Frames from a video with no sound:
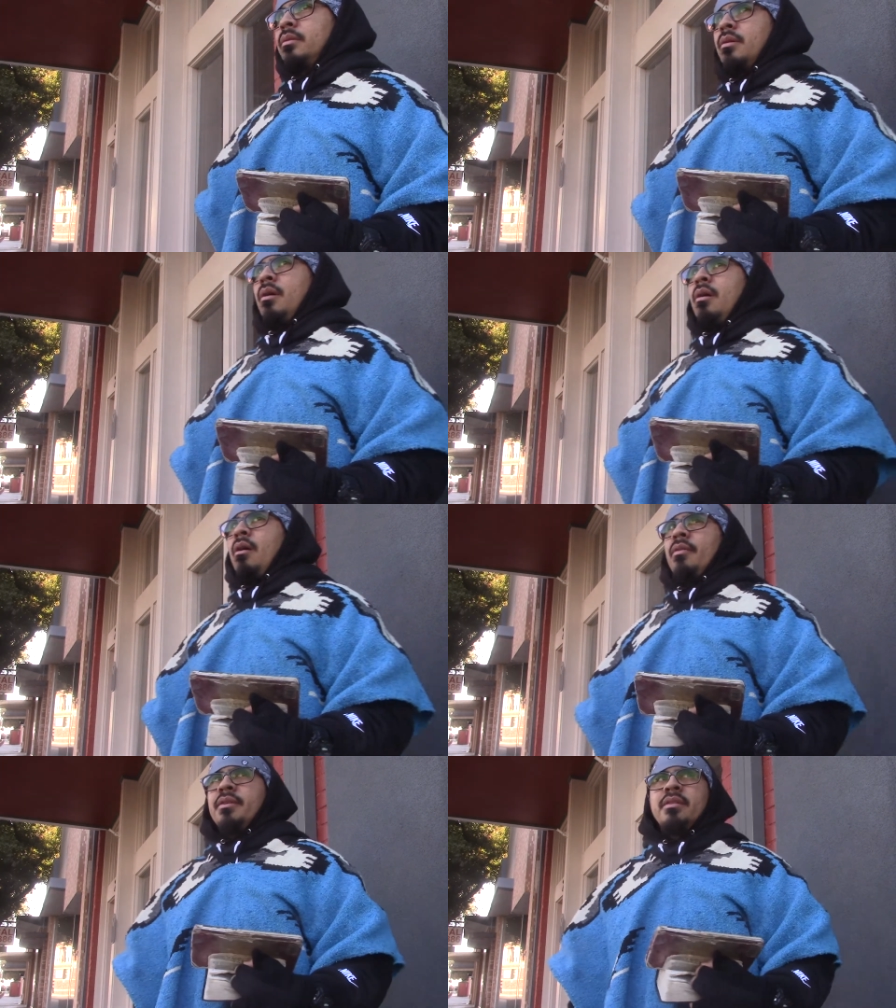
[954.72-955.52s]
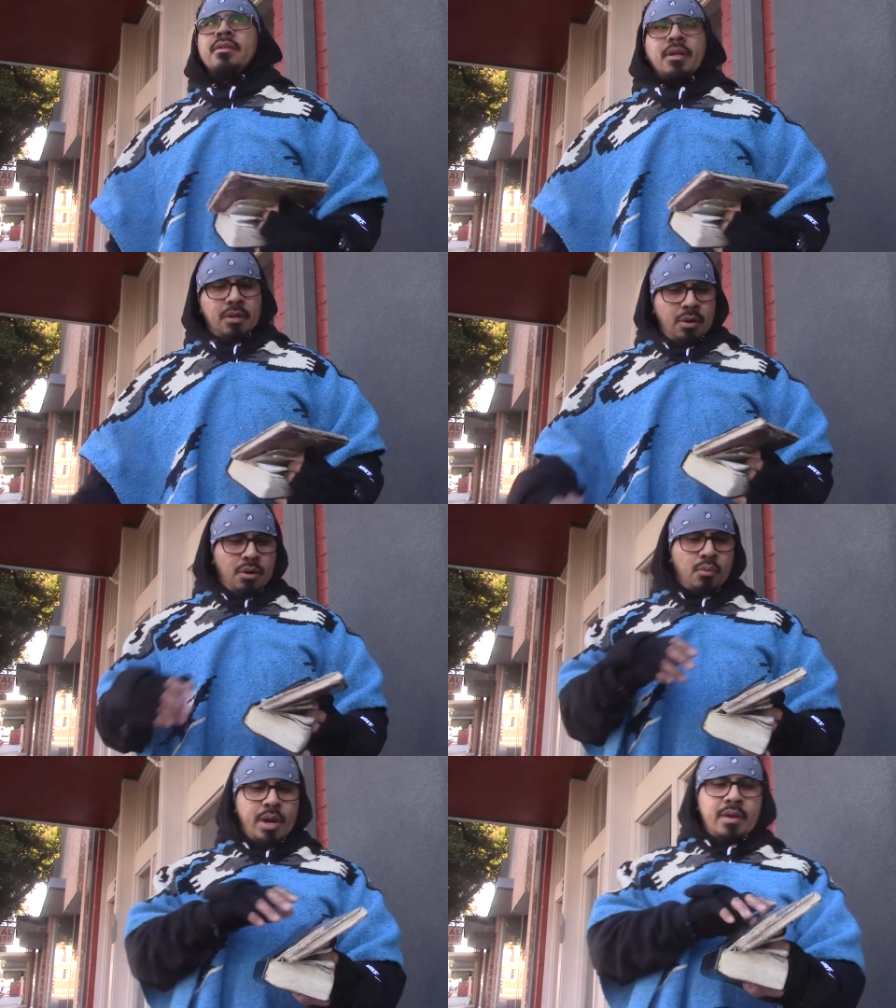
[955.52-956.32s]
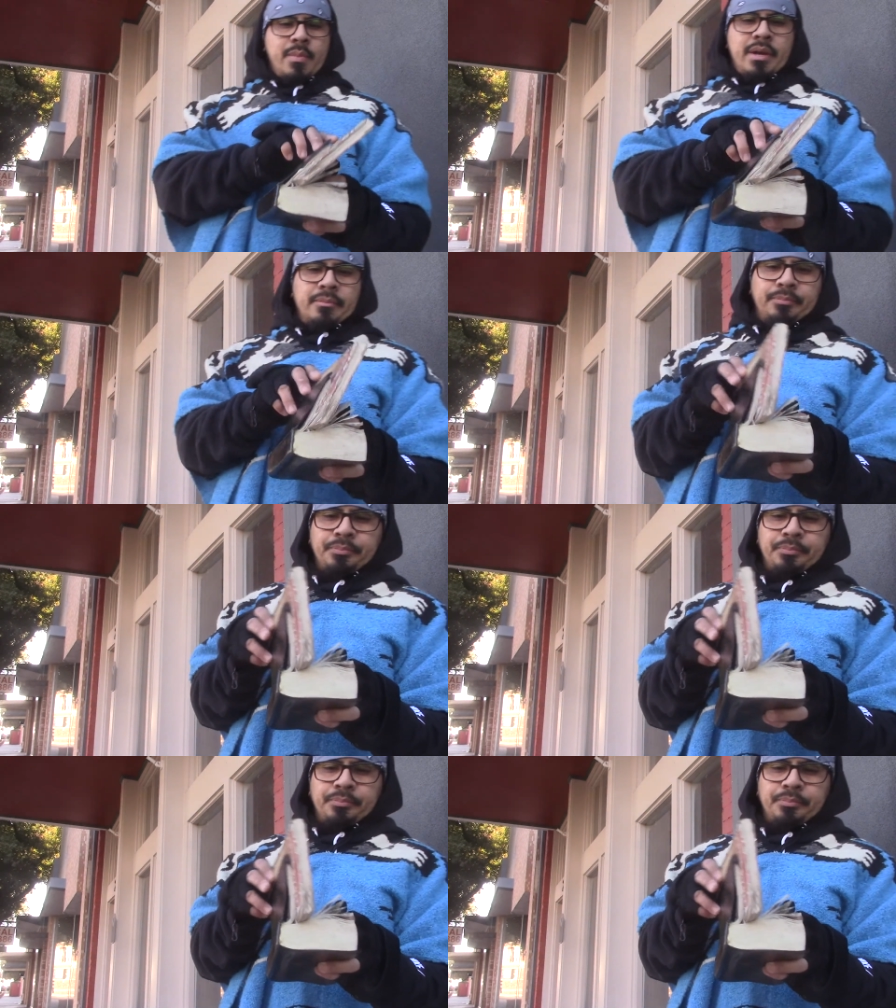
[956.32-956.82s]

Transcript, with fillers: All this is gonna go away, man.